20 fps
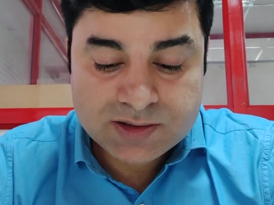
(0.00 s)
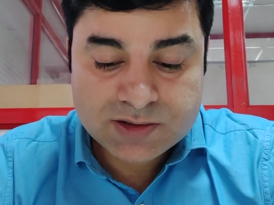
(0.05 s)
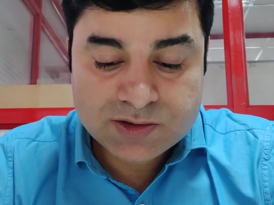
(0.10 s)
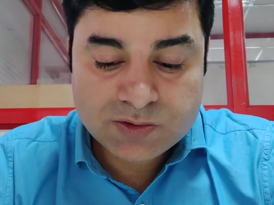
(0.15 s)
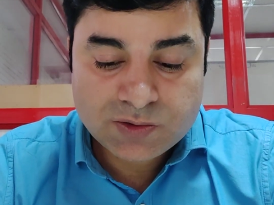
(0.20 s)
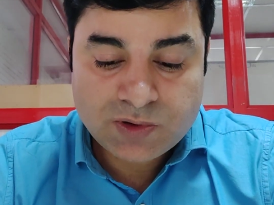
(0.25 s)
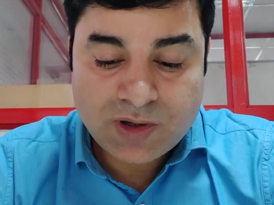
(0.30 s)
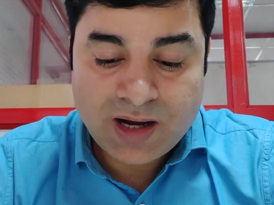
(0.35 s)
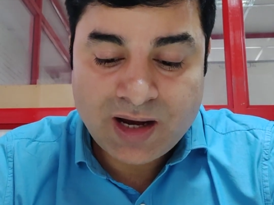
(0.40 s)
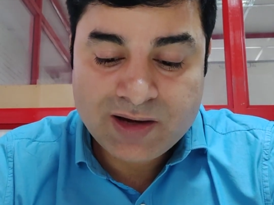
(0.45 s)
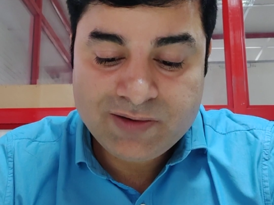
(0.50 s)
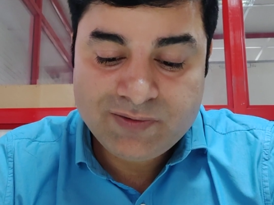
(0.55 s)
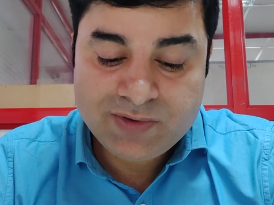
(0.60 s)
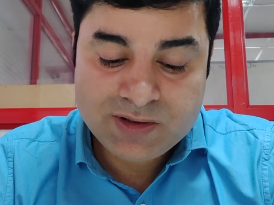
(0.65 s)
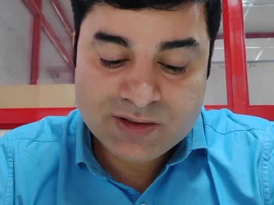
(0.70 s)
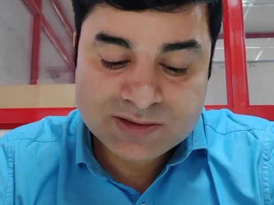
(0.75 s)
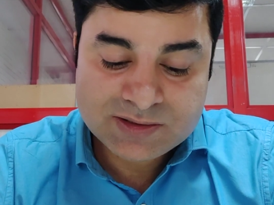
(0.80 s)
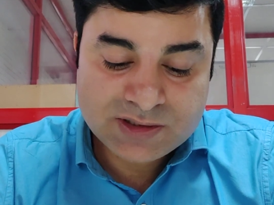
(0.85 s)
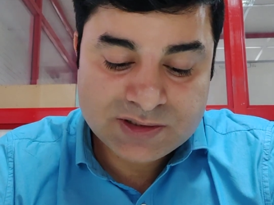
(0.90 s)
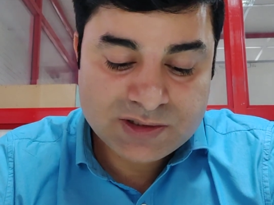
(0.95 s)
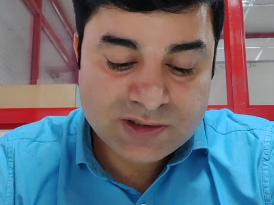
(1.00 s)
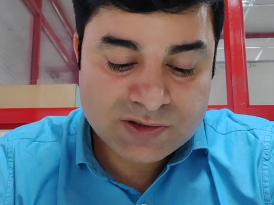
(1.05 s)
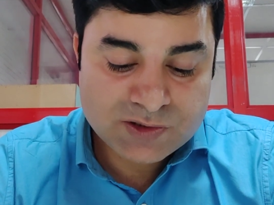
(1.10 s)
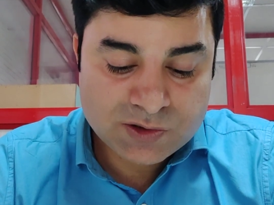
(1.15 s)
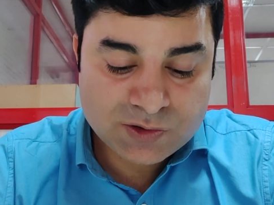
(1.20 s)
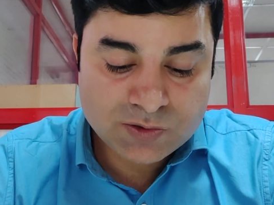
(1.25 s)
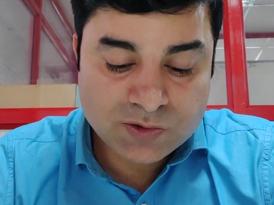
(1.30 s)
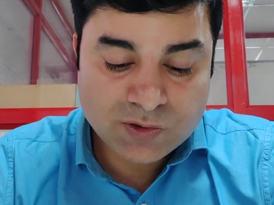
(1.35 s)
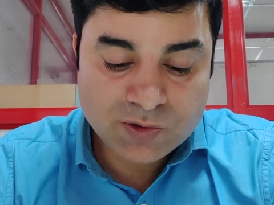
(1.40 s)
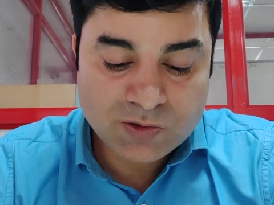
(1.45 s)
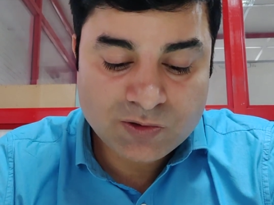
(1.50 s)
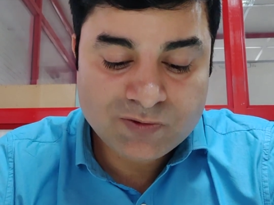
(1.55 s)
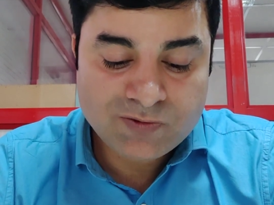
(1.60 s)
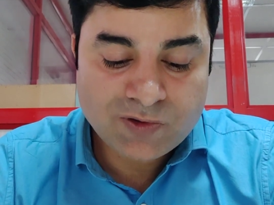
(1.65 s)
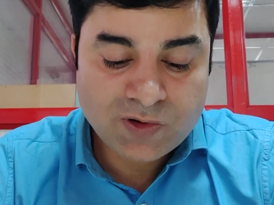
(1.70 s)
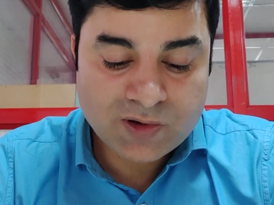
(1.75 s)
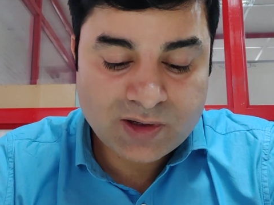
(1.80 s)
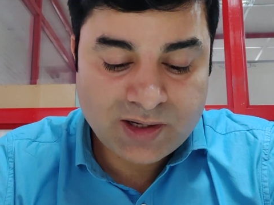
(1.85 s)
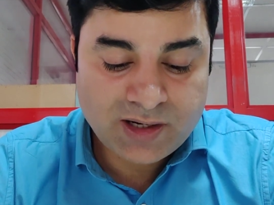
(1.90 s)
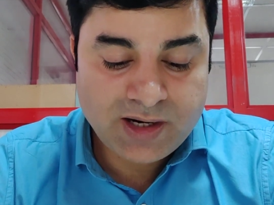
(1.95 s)
so I will suggest to go
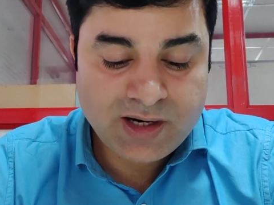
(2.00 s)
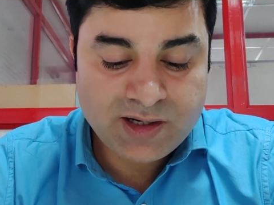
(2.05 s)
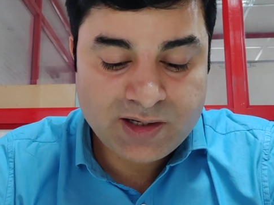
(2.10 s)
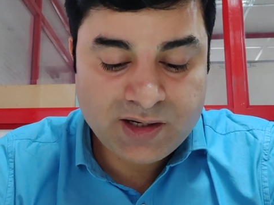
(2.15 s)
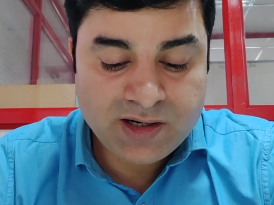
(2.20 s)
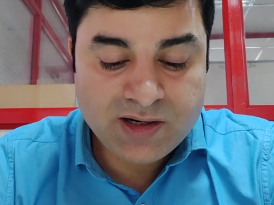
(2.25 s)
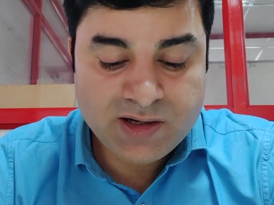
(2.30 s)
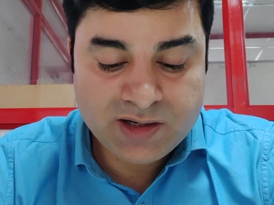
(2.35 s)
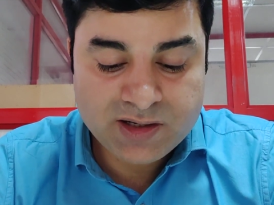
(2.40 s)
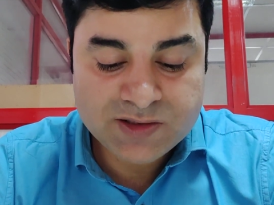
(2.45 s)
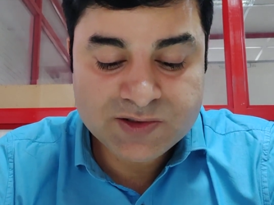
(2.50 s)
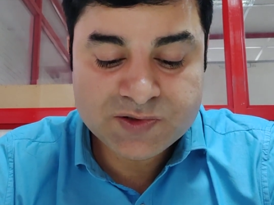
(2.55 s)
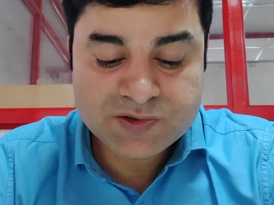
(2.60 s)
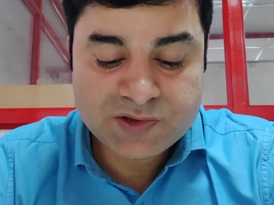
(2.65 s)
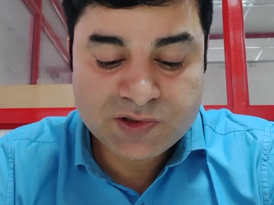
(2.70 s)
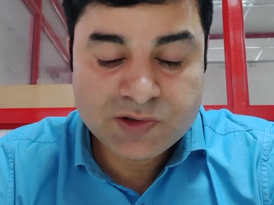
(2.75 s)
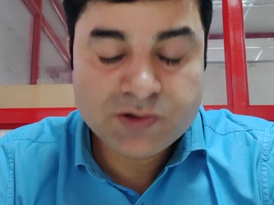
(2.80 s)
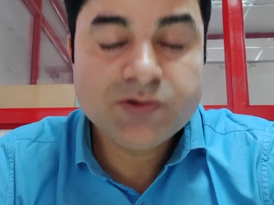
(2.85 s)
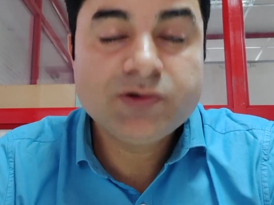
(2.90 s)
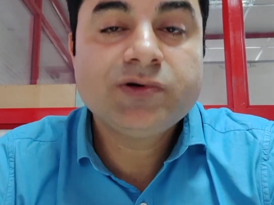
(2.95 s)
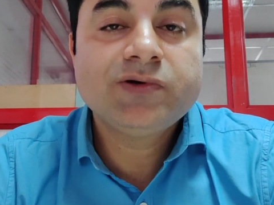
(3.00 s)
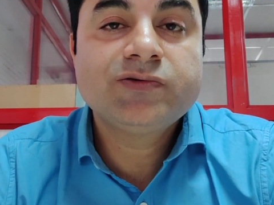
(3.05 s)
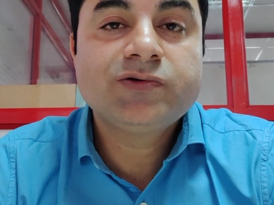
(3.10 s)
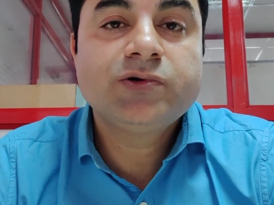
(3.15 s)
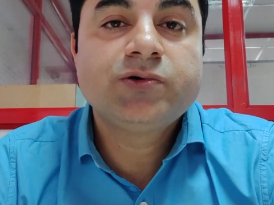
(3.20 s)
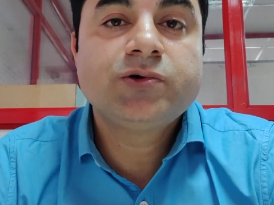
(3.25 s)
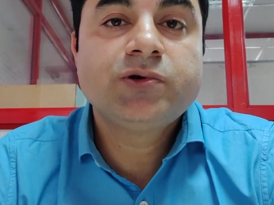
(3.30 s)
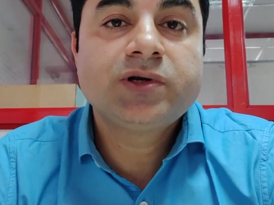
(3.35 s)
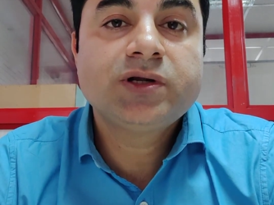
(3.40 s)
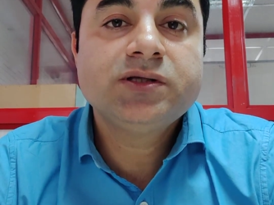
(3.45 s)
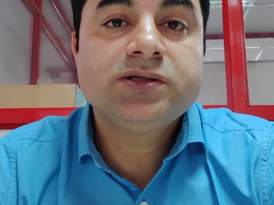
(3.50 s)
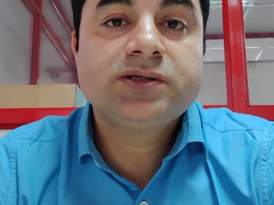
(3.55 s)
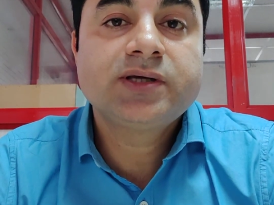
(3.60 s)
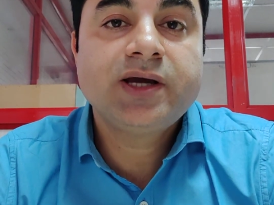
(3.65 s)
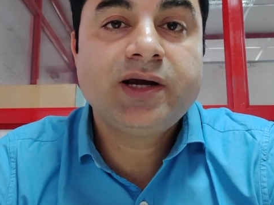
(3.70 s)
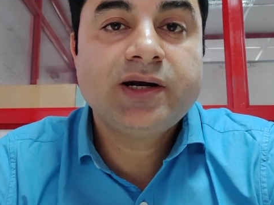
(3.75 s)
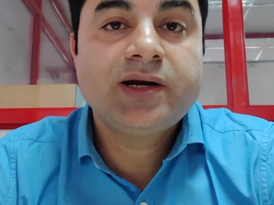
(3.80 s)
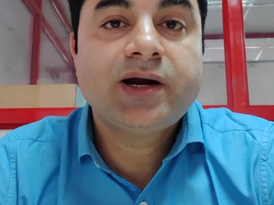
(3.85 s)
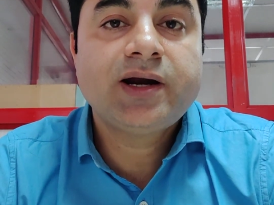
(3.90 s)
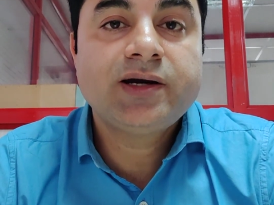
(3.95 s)
for GATE Indian Institute of Tutorials,
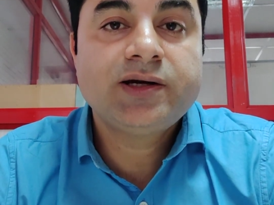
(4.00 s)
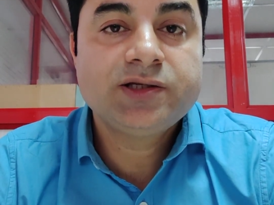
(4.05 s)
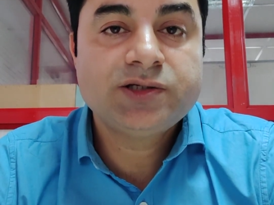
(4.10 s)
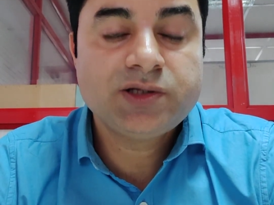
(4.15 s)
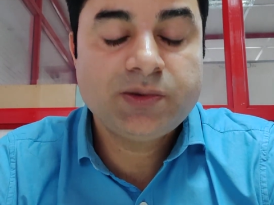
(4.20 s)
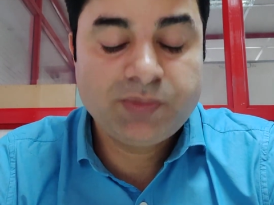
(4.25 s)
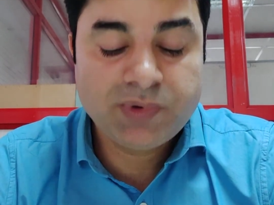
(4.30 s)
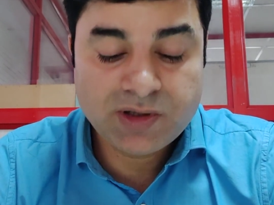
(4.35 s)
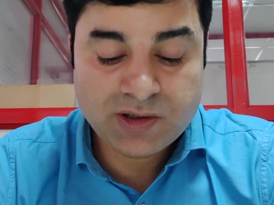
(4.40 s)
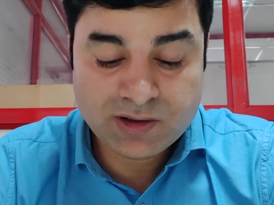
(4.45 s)
GATE IIT J.P.